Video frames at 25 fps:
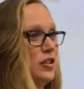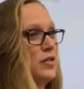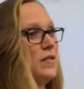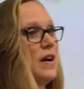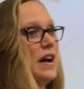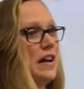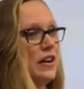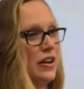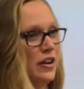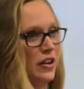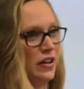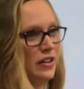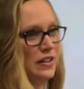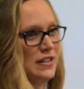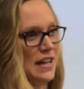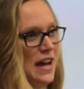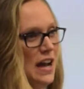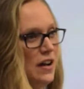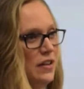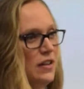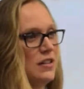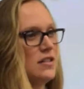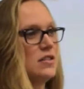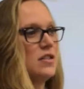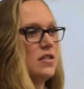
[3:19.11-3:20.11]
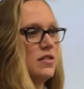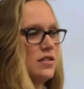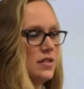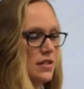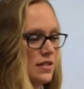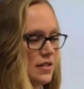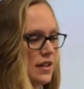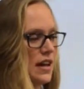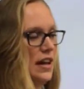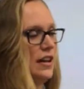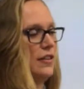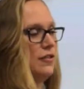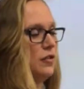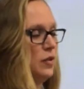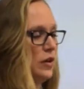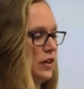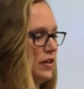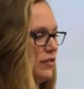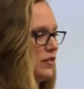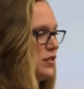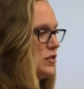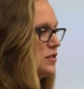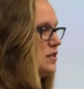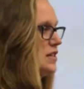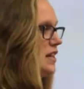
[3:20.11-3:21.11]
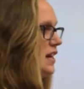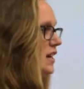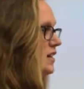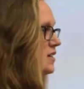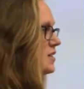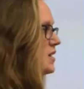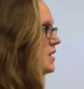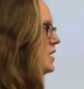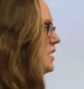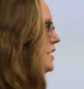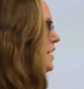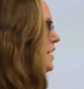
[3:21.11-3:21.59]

write it all down, and so this is kind of one of those things